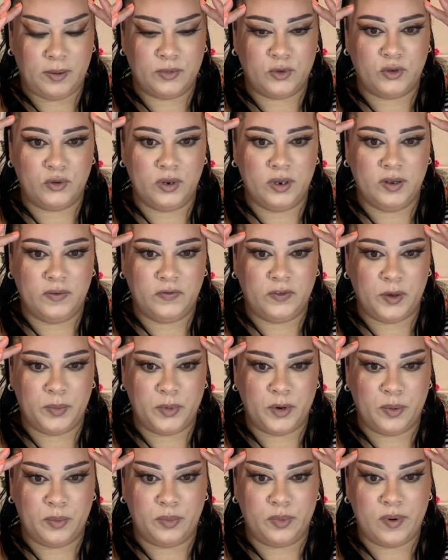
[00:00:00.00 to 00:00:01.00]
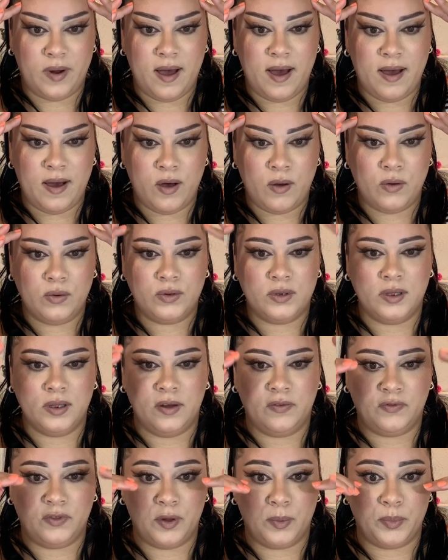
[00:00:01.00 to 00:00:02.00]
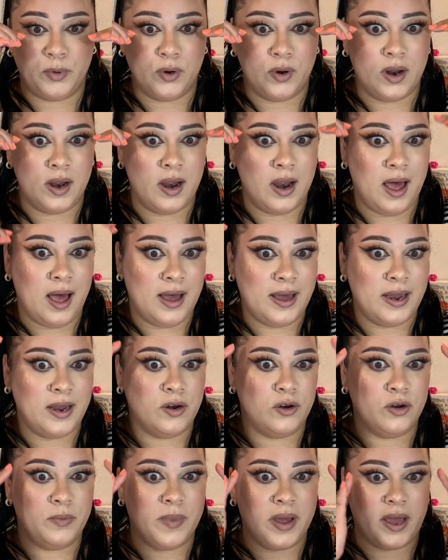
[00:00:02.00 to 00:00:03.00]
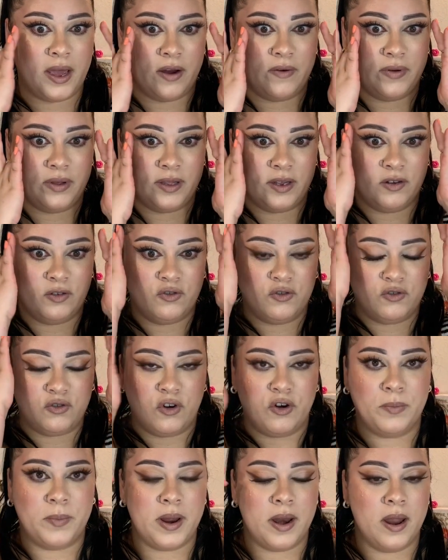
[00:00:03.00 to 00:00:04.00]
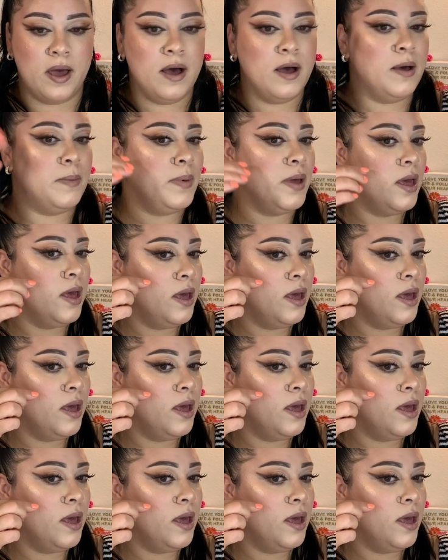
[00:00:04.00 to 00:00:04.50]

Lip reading: So lift up your brows, lift up your liner, make everything sharpen up.